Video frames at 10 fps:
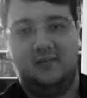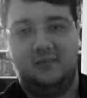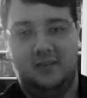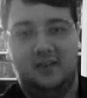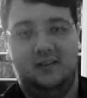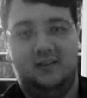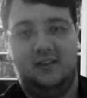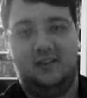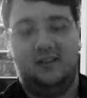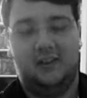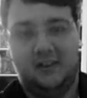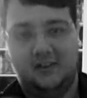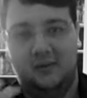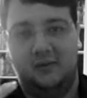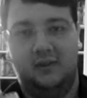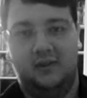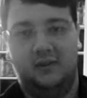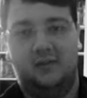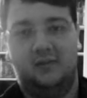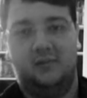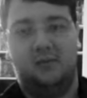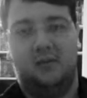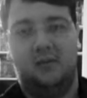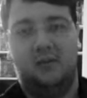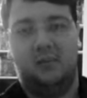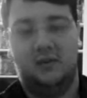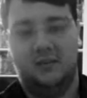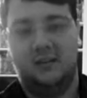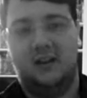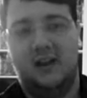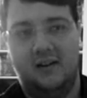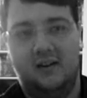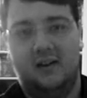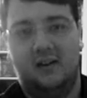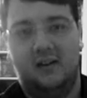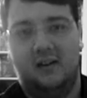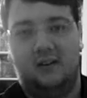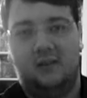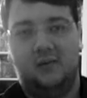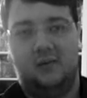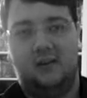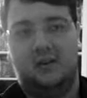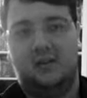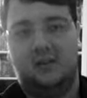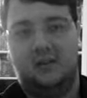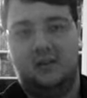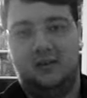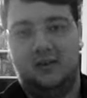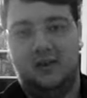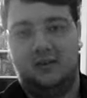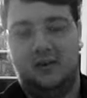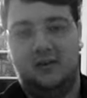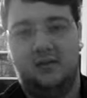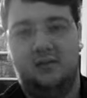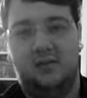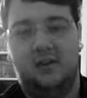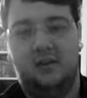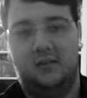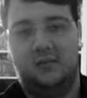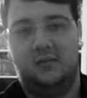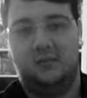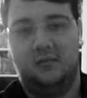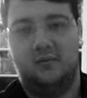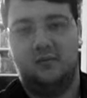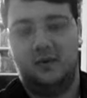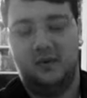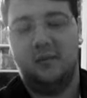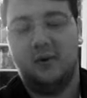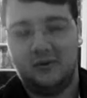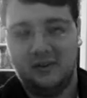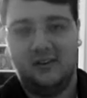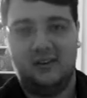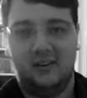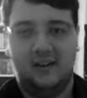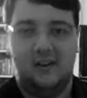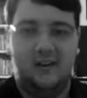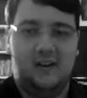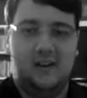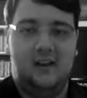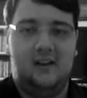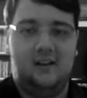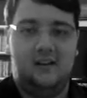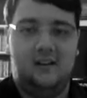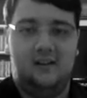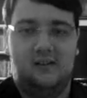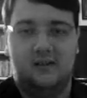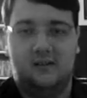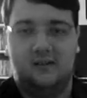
Yes, it looks like she was pushed a lot to deliver real emotions and